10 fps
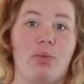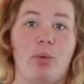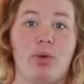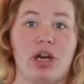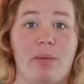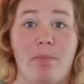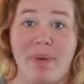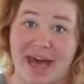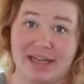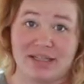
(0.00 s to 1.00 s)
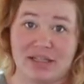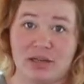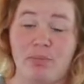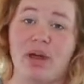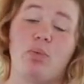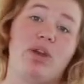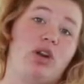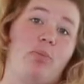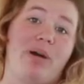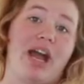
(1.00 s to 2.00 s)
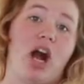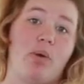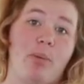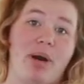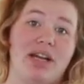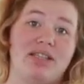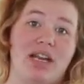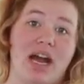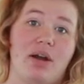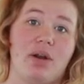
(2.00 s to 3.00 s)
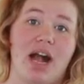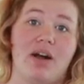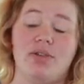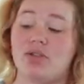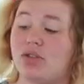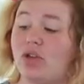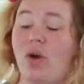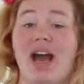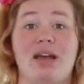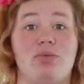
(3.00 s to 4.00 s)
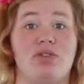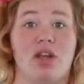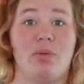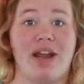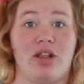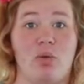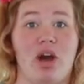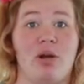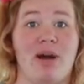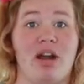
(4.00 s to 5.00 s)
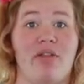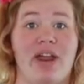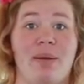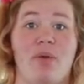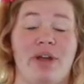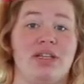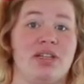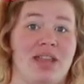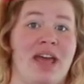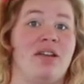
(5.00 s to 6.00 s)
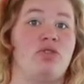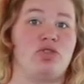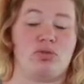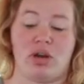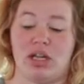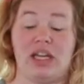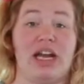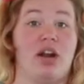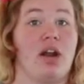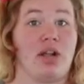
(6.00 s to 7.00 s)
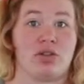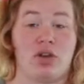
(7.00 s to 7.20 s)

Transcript: will work best, but we don't buy aquapods in our house, so I am using a regular water bottle that I'm going to then shorten later, and I'll show